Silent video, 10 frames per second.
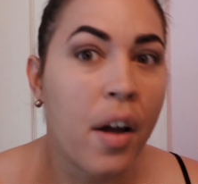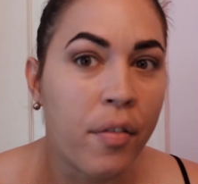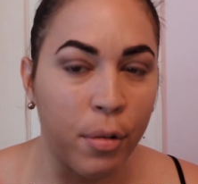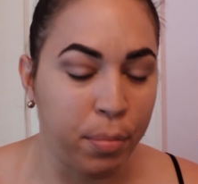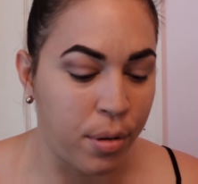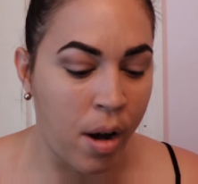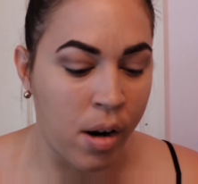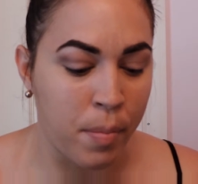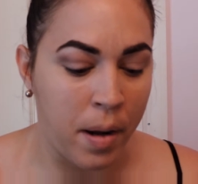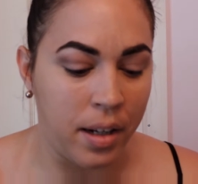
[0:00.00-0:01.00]
ever put
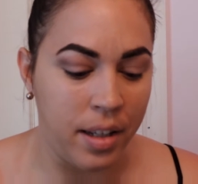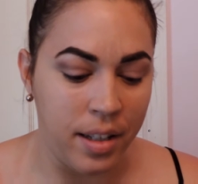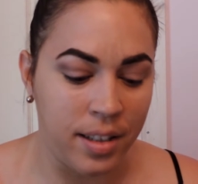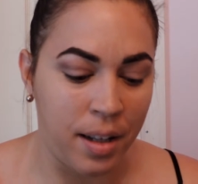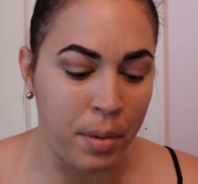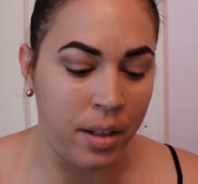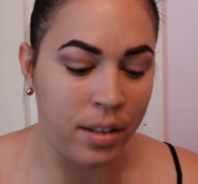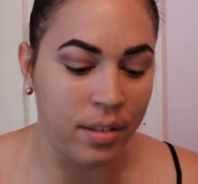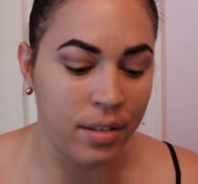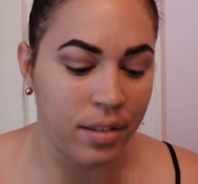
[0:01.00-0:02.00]
on my lids. I
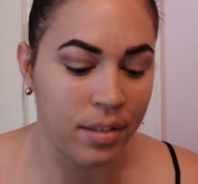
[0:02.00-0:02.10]
mean